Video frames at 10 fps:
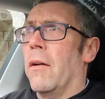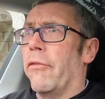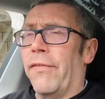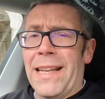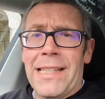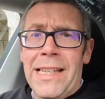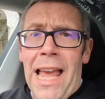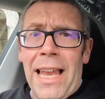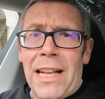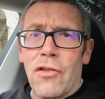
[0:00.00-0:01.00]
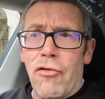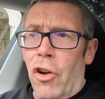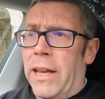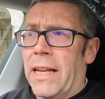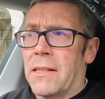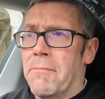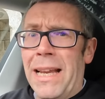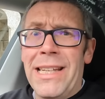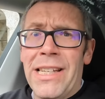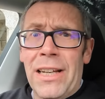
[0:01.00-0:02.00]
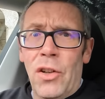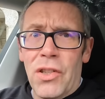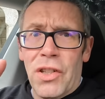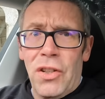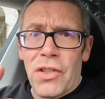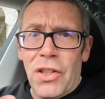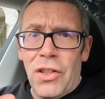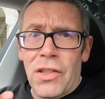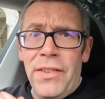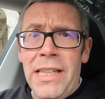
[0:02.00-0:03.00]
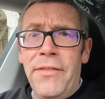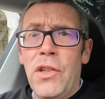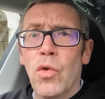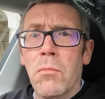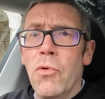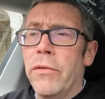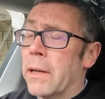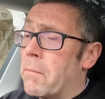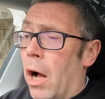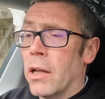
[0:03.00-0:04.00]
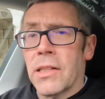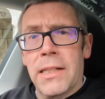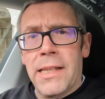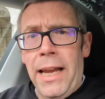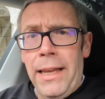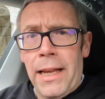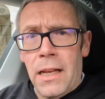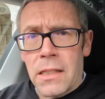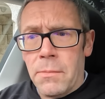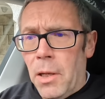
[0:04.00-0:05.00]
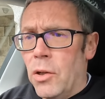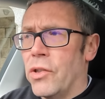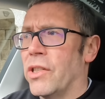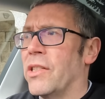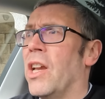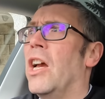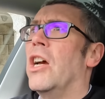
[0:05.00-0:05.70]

fancy electronics managing lots and lots and lots of individual moving parts containing explosions.